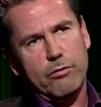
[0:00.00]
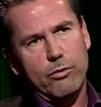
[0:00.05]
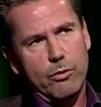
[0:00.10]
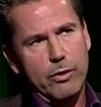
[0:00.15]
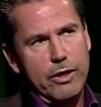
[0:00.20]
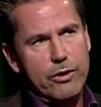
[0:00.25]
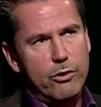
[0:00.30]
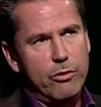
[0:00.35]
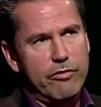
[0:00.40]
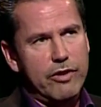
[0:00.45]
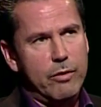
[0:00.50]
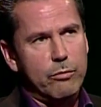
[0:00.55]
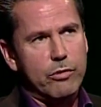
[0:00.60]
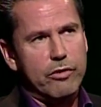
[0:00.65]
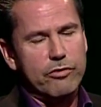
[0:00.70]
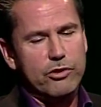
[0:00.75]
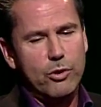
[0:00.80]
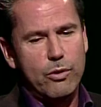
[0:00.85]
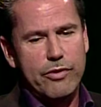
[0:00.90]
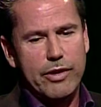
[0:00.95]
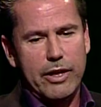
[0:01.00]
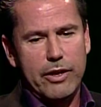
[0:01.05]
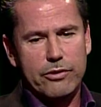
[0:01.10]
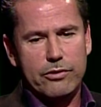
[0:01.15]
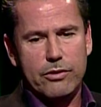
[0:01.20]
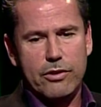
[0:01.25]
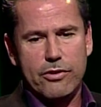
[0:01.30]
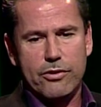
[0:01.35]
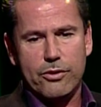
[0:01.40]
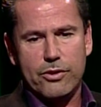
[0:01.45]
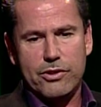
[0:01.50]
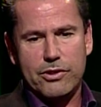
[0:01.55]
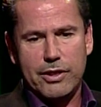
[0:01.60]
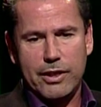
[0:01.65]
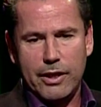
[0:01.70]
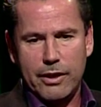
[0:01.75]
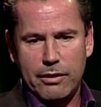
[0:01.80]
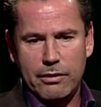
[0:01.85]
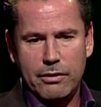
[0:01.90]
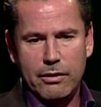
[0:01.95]
around November of
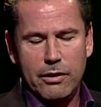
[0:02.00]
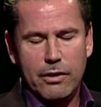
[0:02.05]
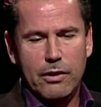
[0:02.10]
2013.